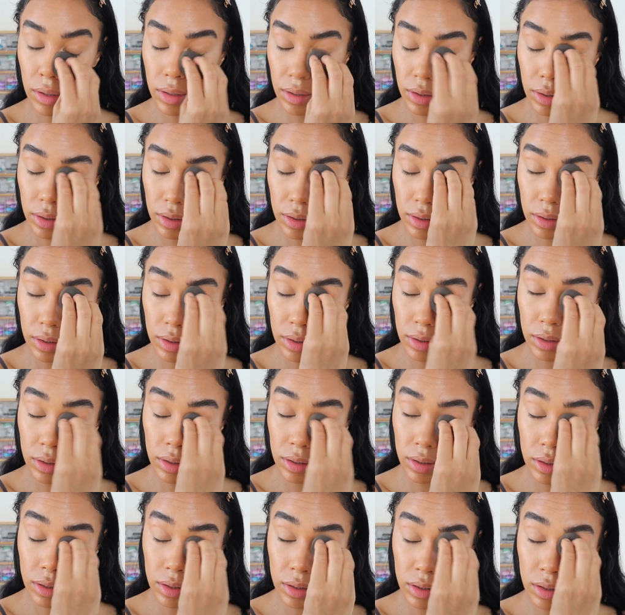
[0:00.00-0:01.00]
I
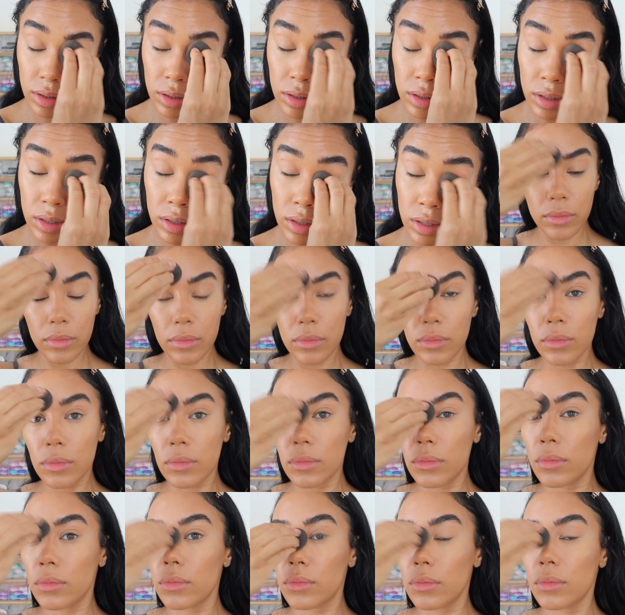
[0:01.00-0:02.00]
really love
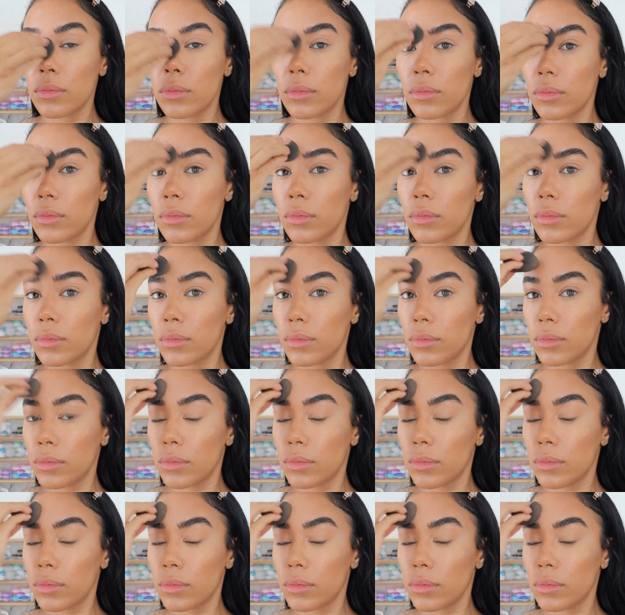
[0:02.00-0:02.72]
this Translucent